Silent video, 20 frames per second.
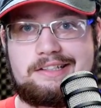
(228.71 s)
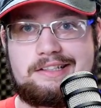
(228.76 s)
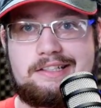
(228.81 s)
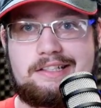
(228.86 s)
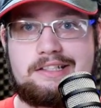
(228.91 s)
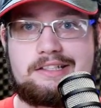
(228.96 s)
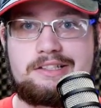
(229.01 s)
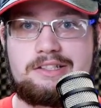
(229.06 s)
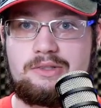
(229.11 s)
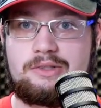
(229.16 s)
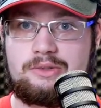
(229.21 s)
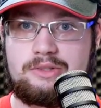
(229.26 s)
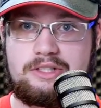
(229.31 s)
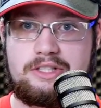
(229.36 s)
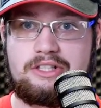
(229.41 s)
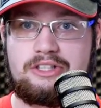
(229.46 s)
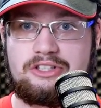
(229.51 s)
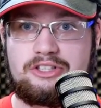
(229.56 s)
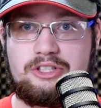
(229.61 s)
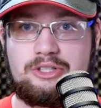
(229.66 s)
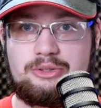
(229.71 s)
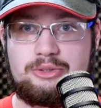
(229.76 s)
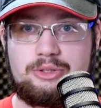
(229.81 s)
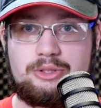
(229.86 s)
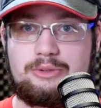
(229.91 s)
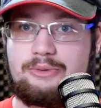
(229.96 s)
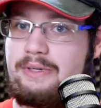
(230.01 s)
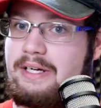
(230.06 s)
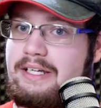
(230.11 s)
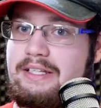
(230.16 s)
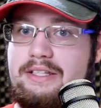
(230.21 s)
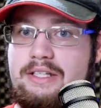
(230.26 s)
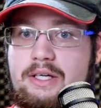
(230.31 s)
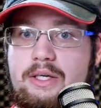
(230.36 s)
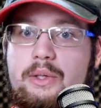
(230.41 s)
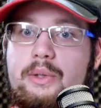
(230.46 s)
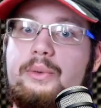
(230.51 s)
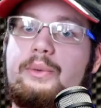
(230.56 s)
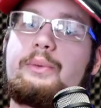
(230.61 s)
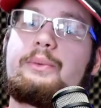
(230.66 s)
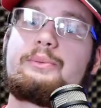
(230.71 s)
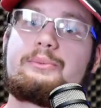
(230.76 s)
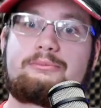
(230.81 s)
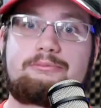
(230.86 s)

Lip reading: it's only in your chosen terrain, though.